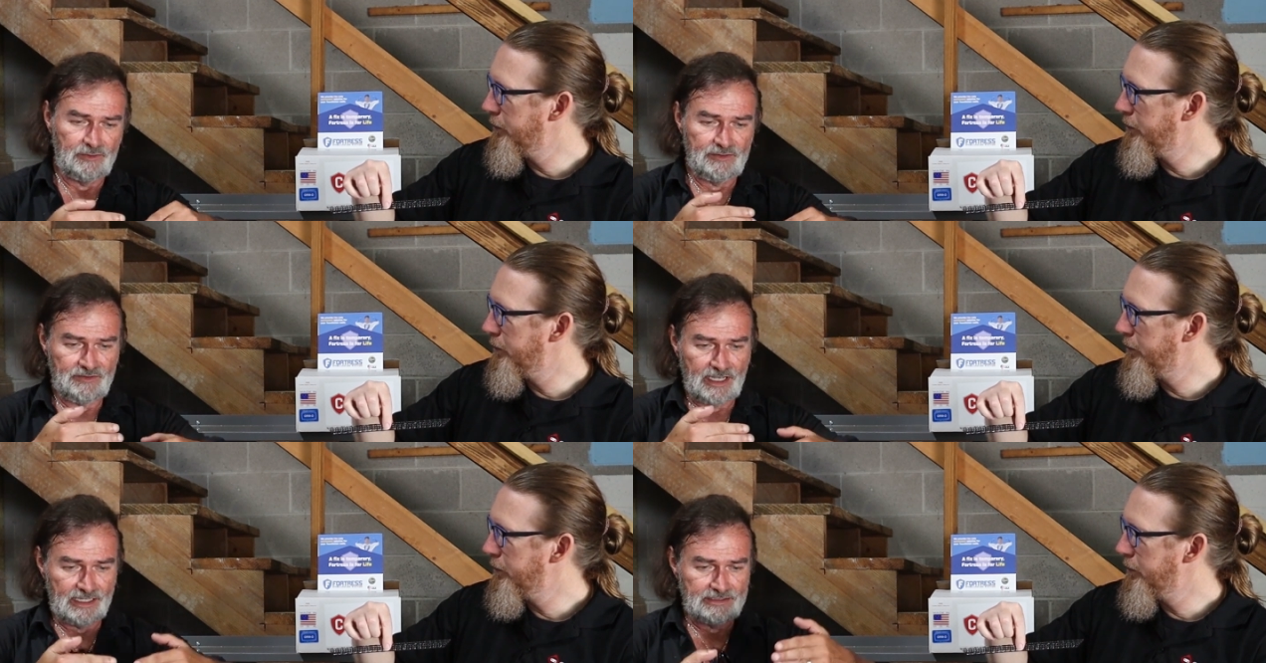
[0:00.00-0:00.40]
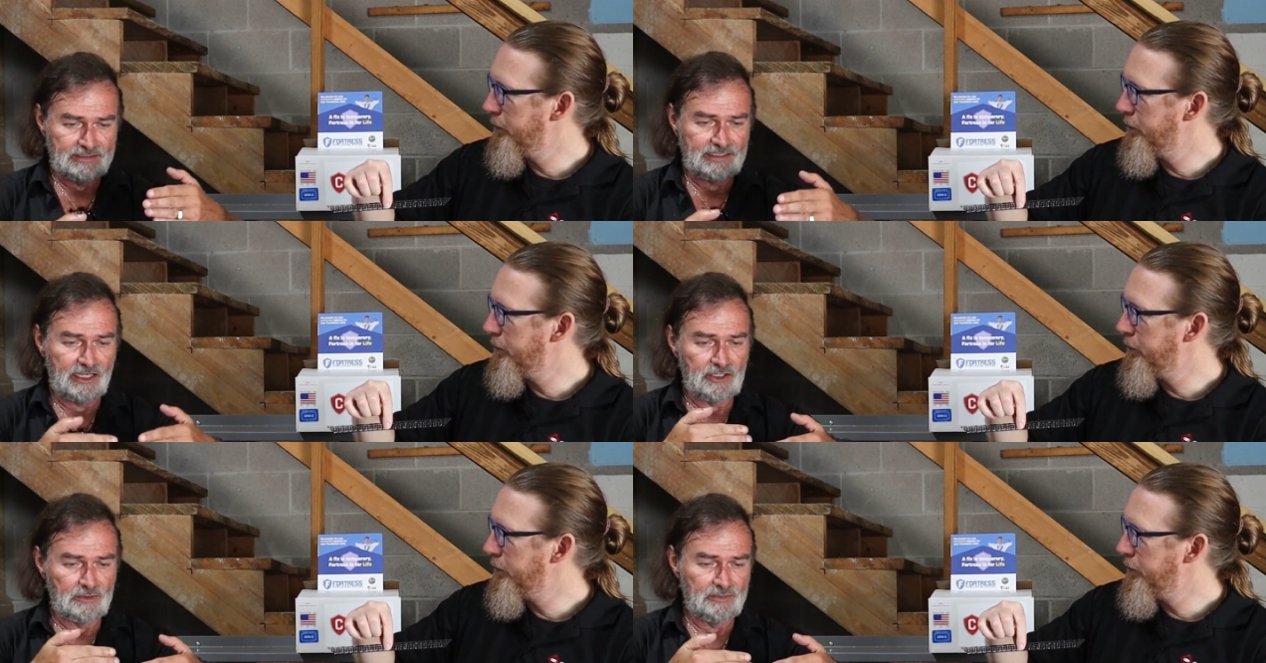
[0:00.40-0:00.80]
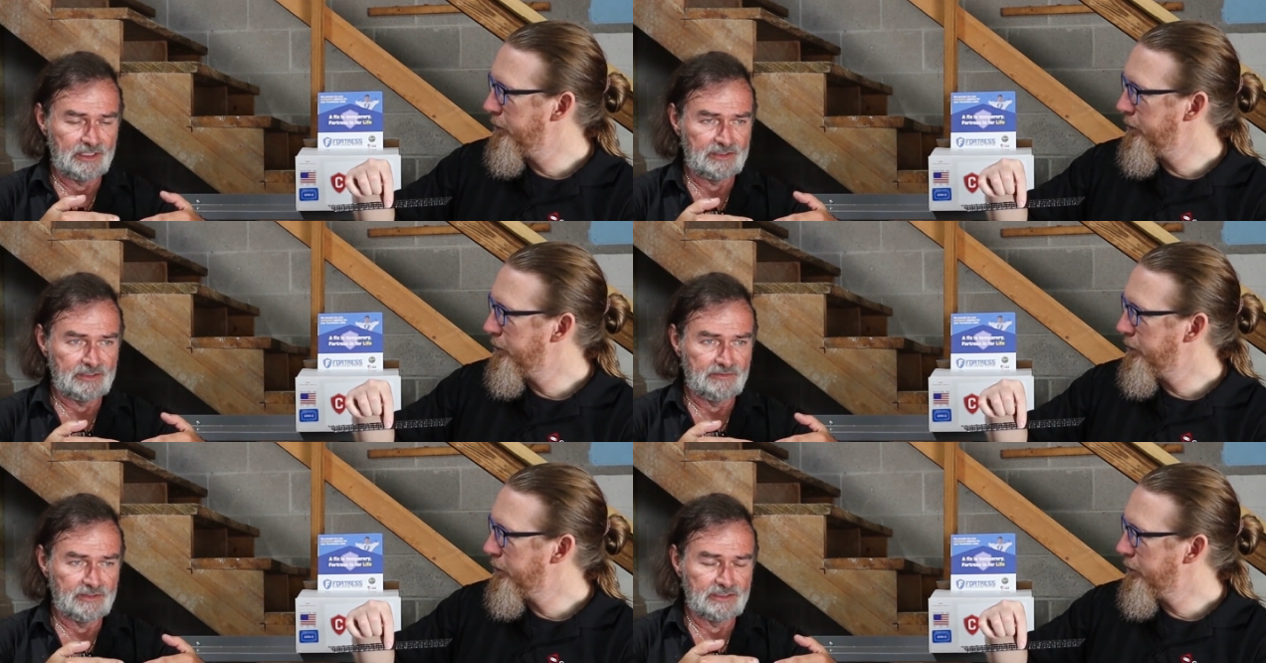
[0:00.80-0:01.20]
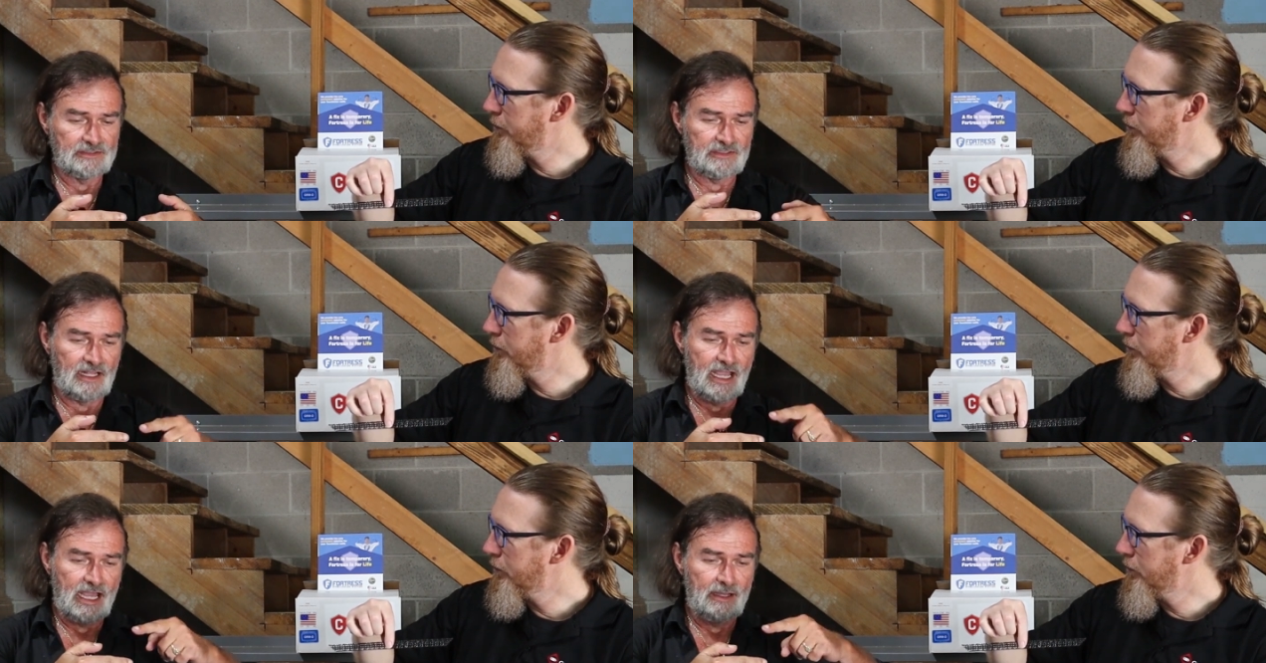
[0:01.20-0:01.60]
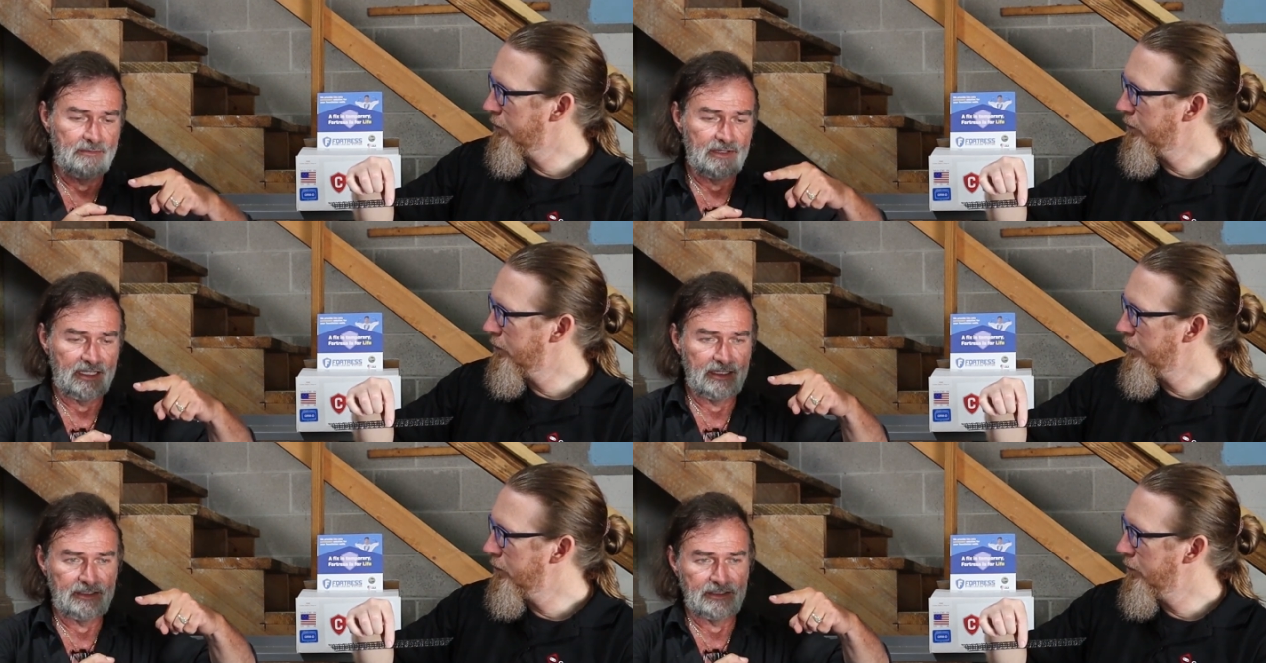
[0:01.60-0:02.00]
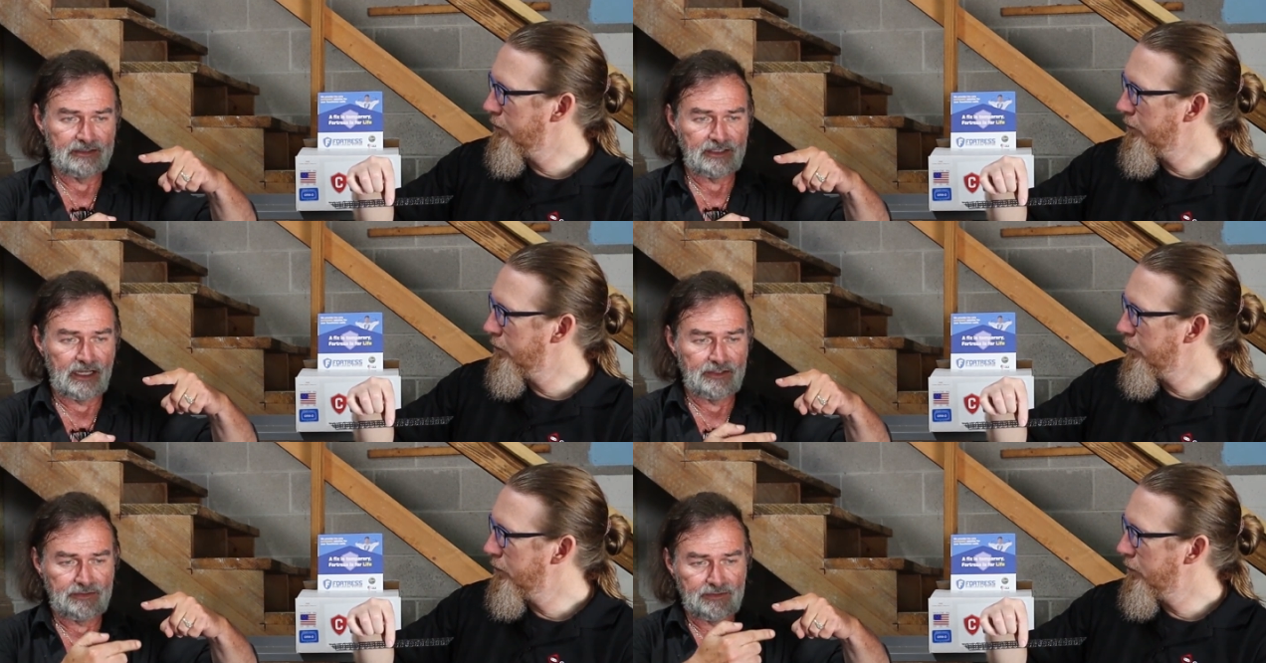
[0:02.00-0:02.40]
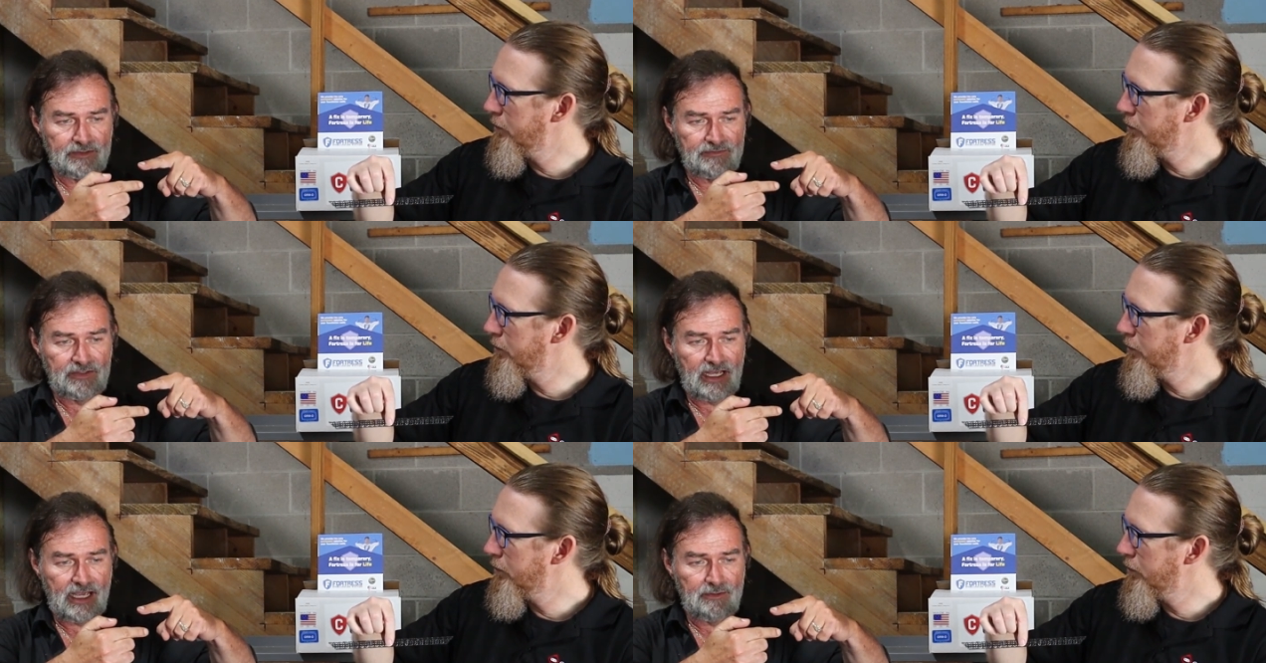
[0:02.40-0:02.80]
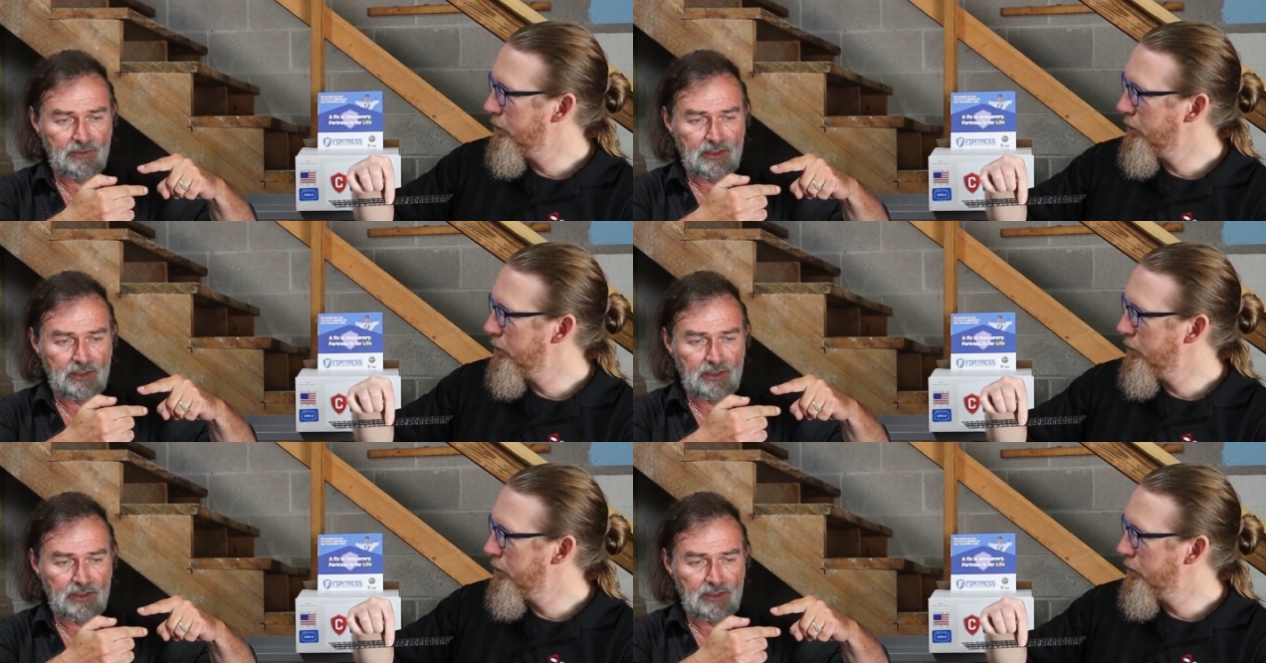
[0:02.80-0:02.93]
Speaker 1: we've got settlement of a slab in the center of that,